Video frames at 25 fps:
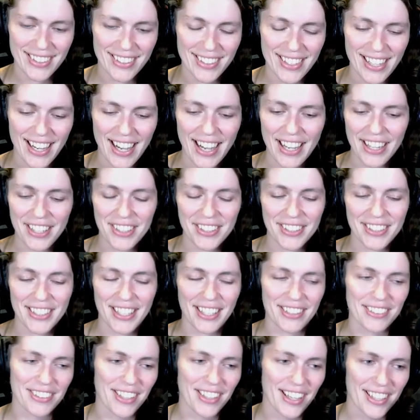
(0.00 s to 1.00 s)
I could
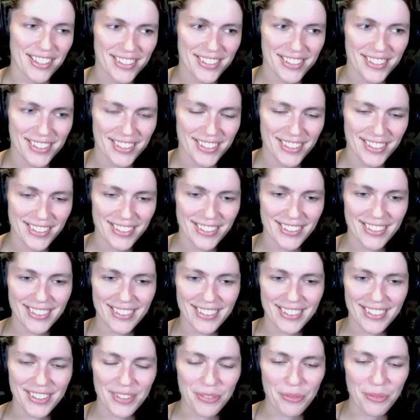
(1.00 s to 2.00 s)
care less.
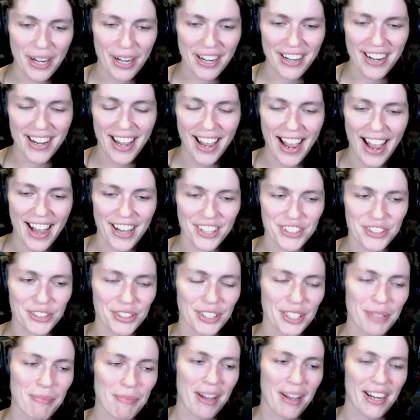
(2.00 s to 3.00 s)
We
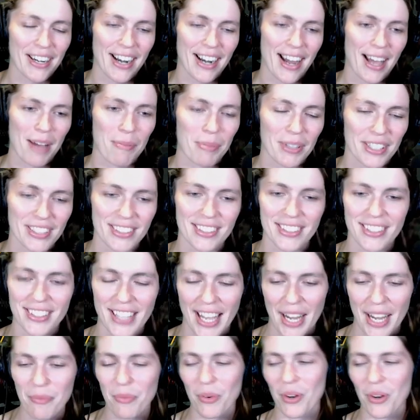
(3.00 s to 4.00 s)
actually it happen.
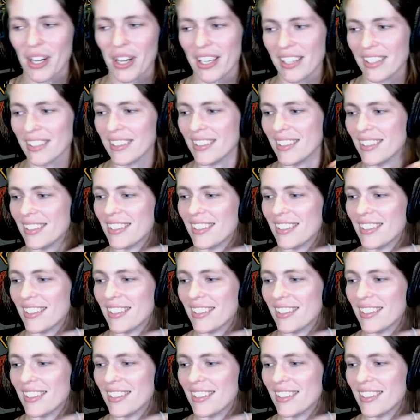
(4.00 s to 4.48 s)
Game one.